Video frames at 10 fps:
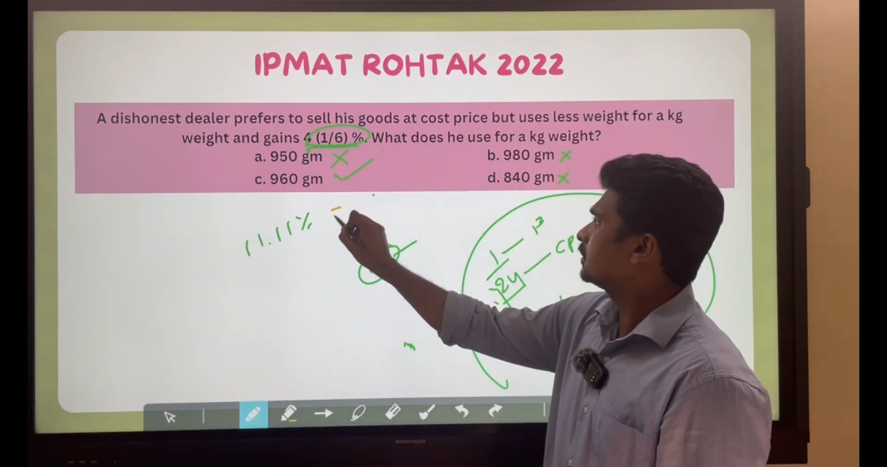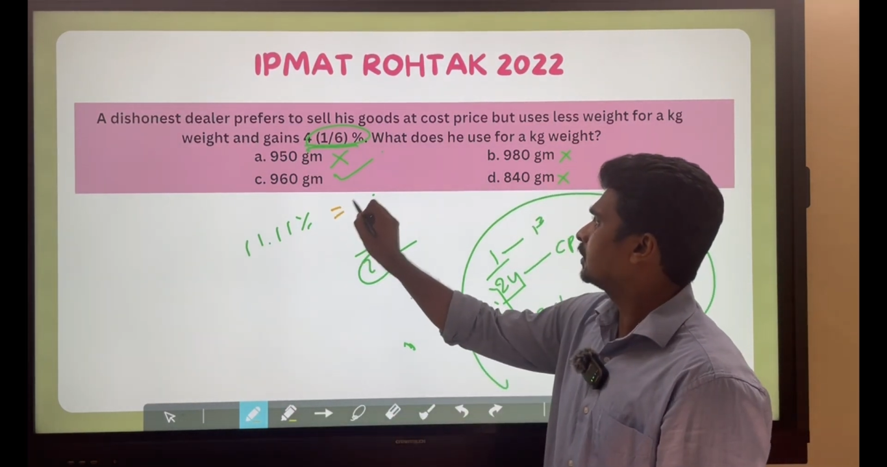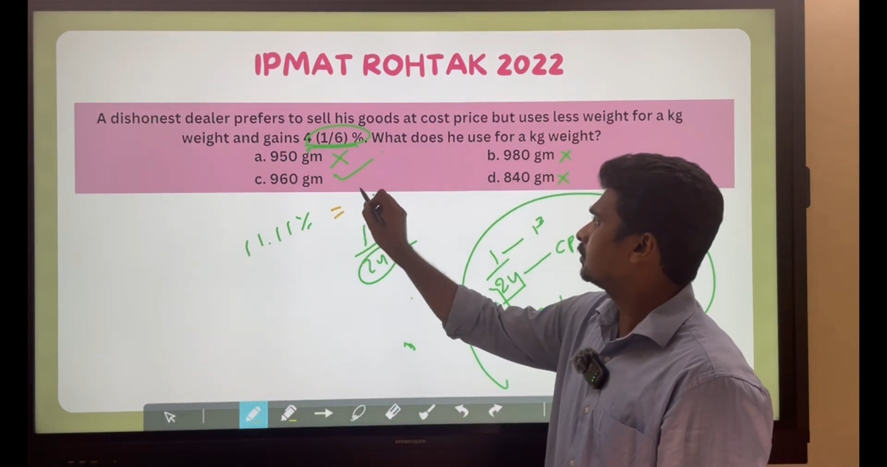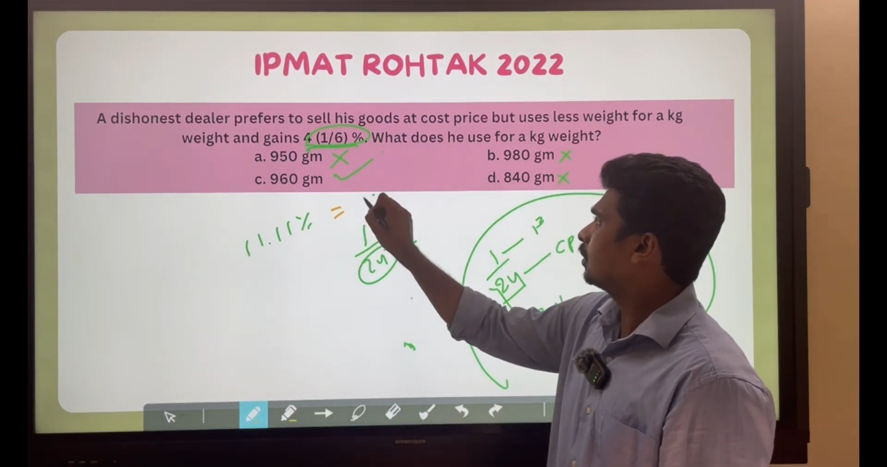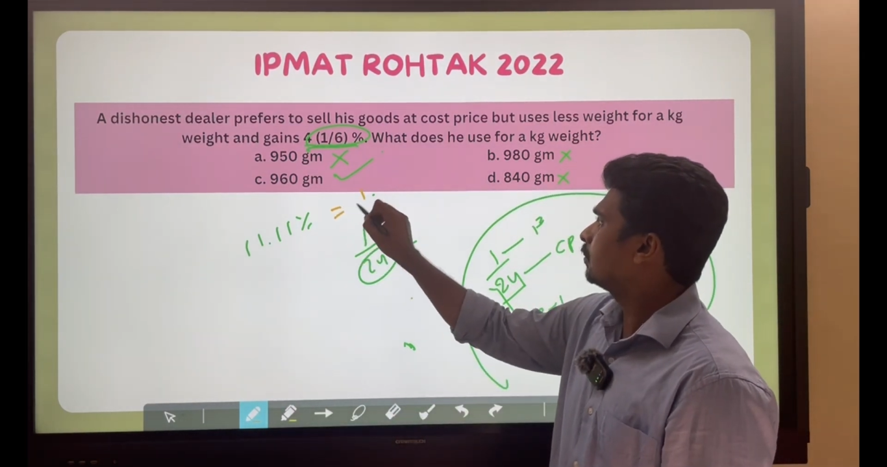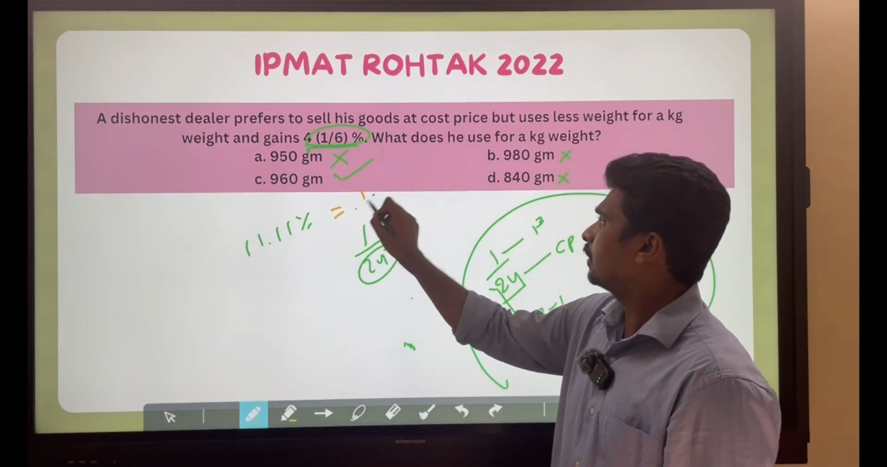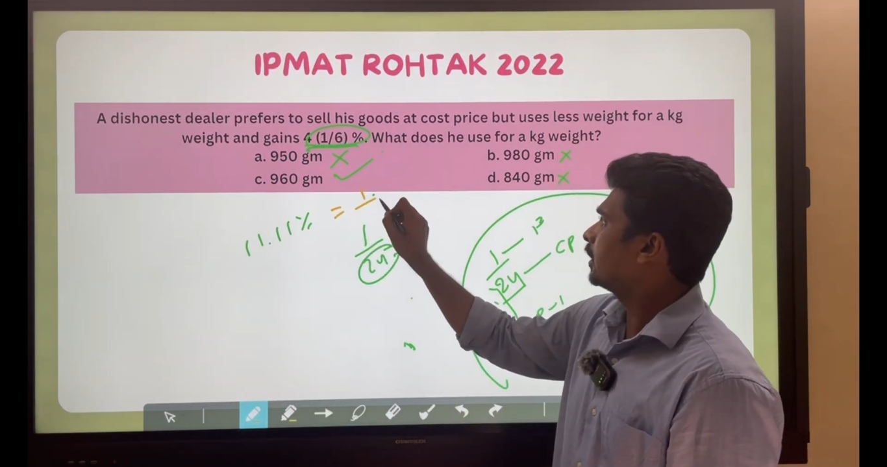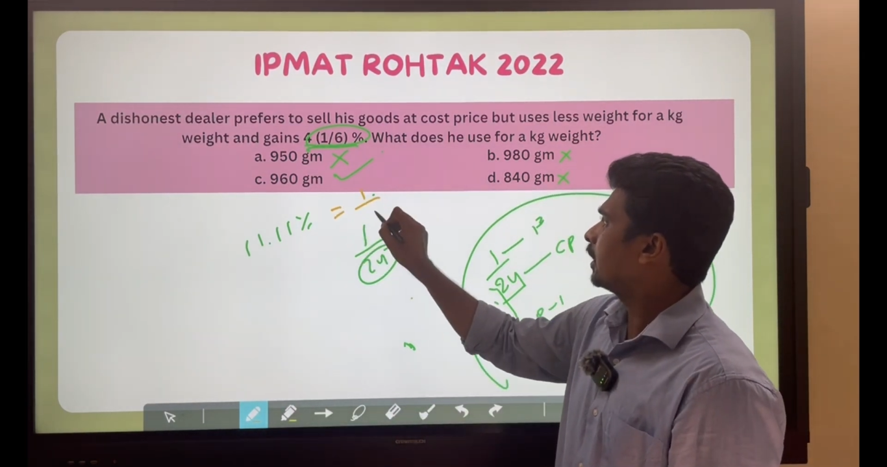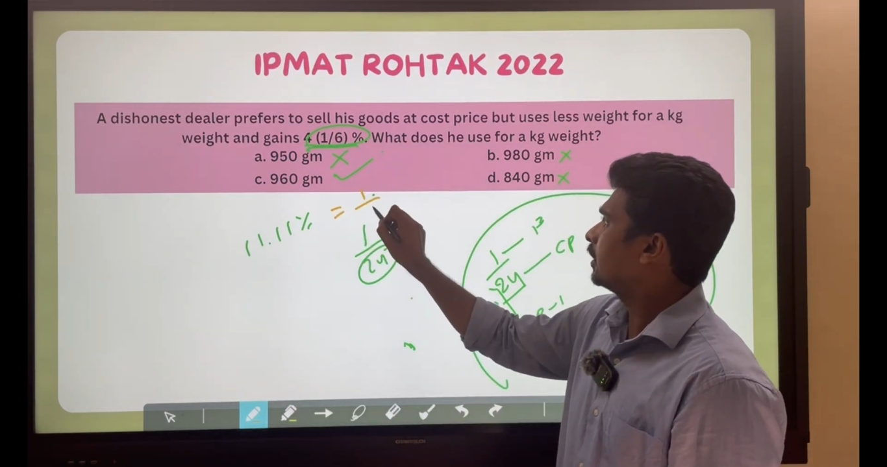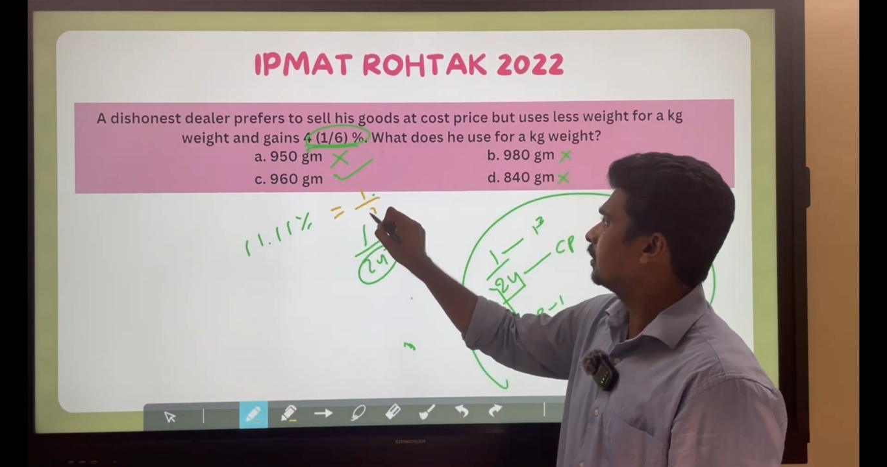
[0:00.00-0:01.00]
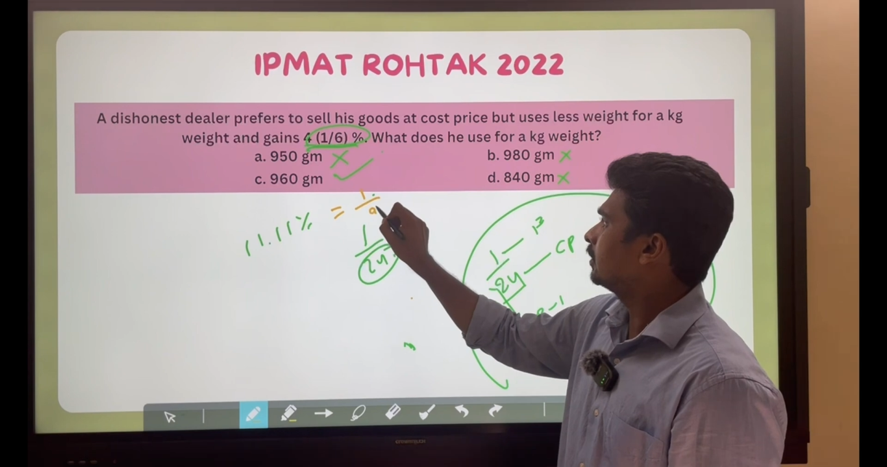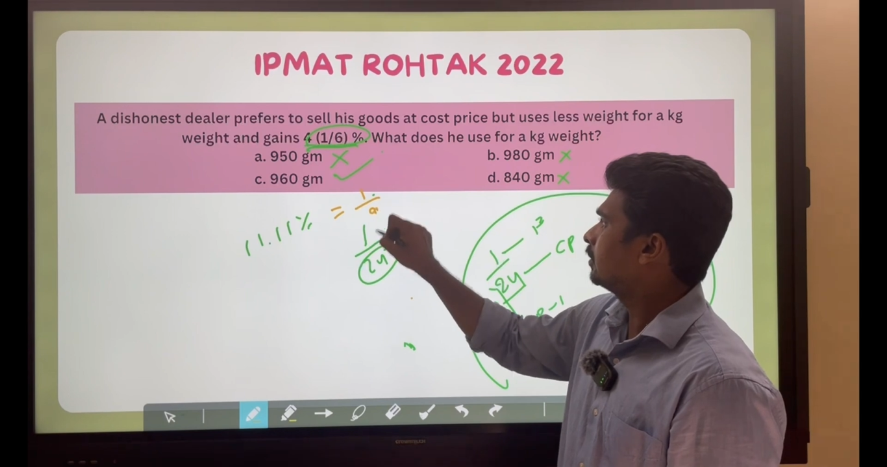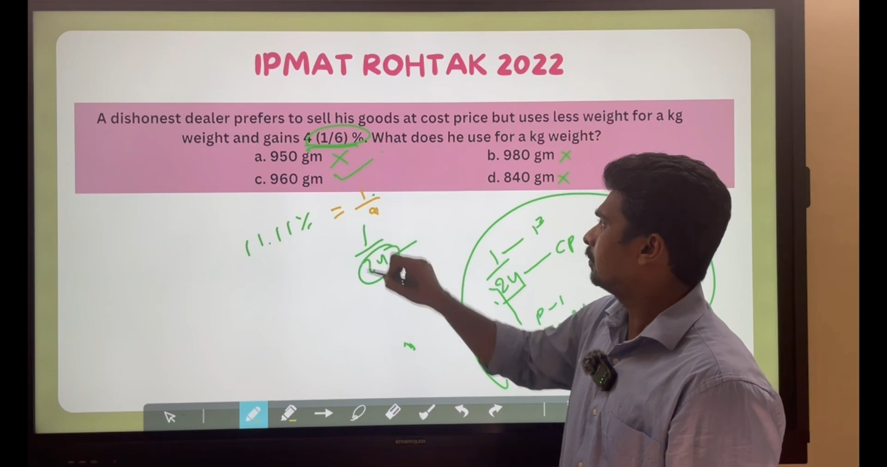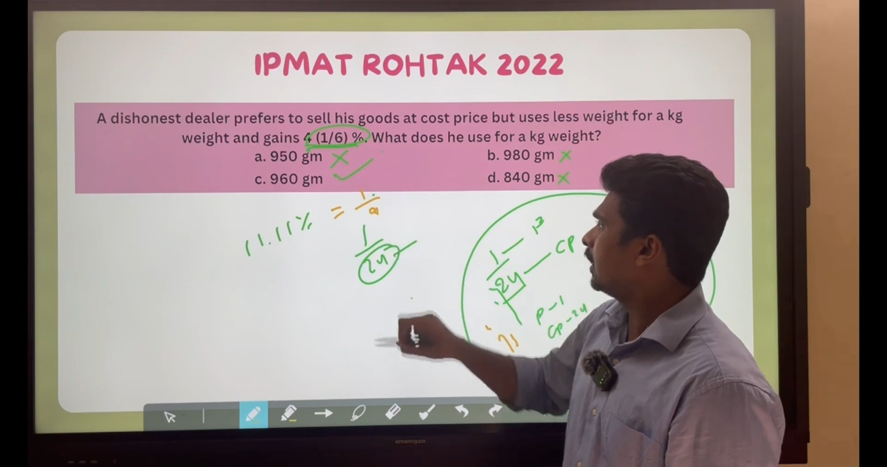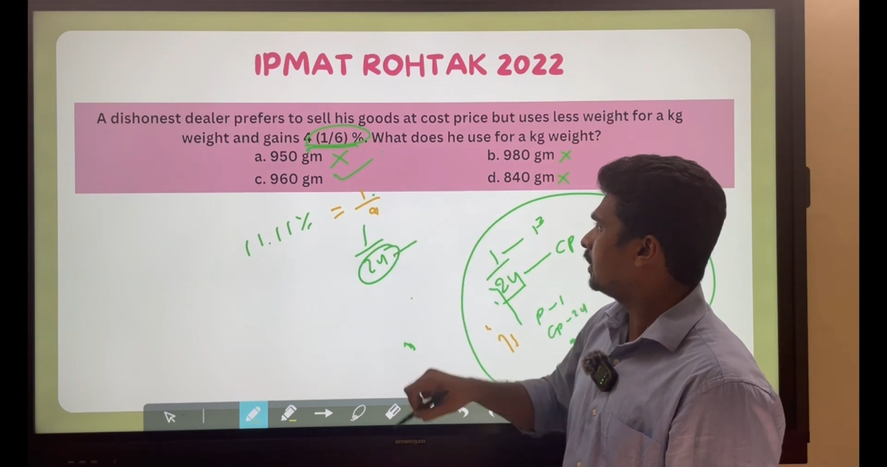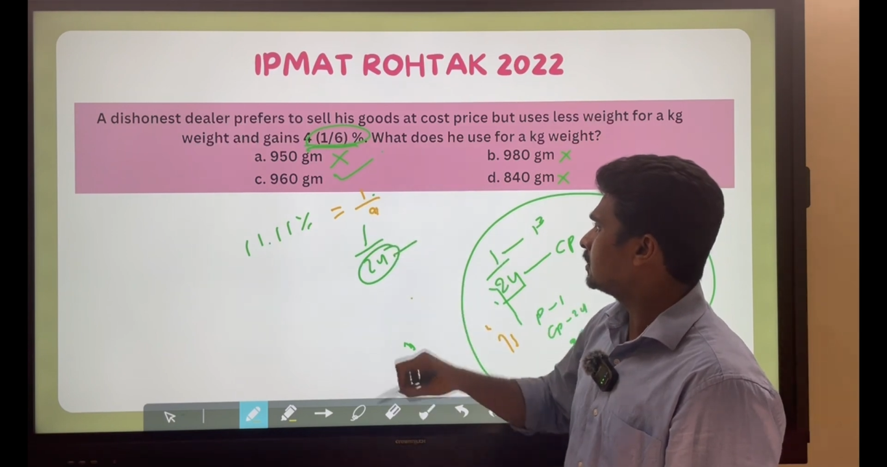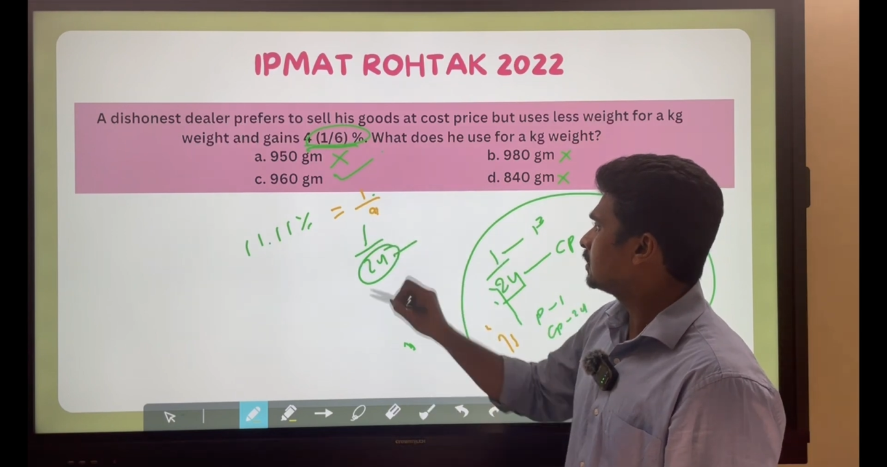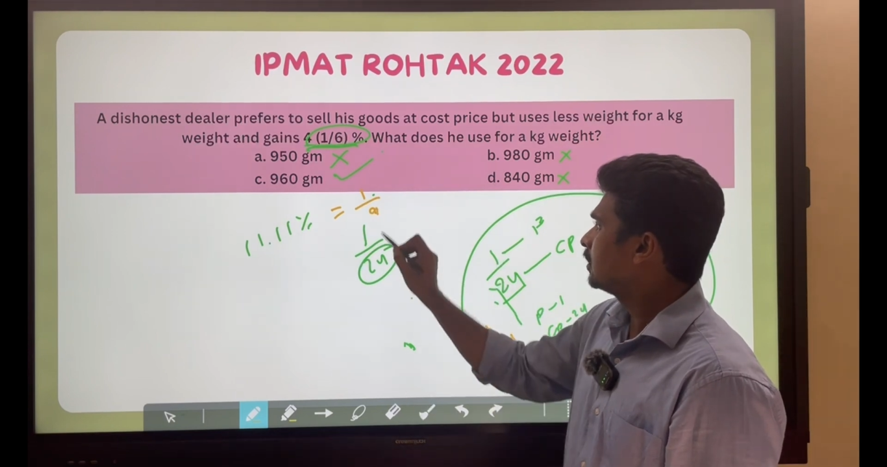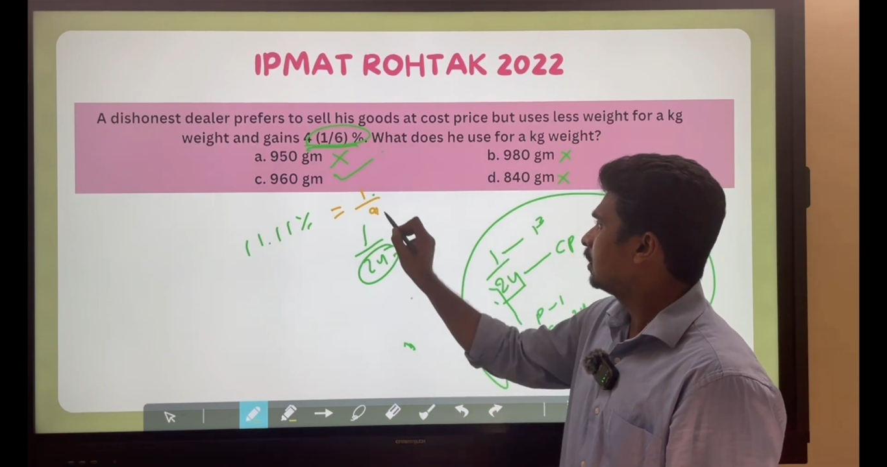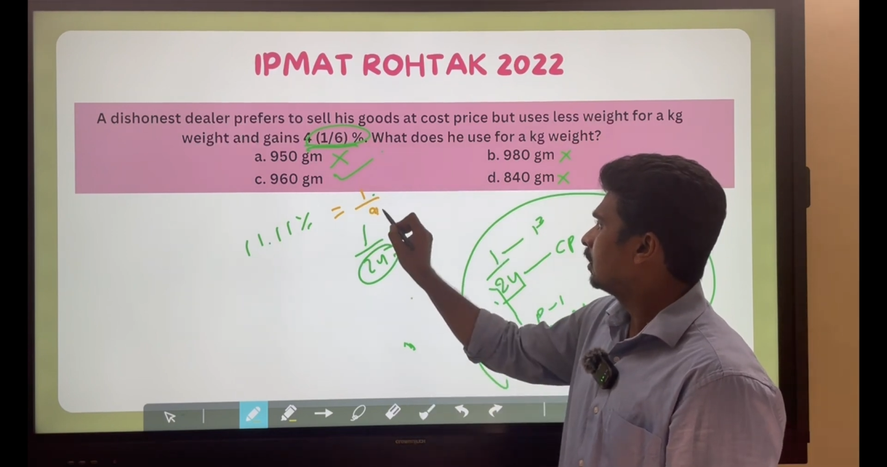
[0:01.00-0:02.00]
percentage, 1 by 9 means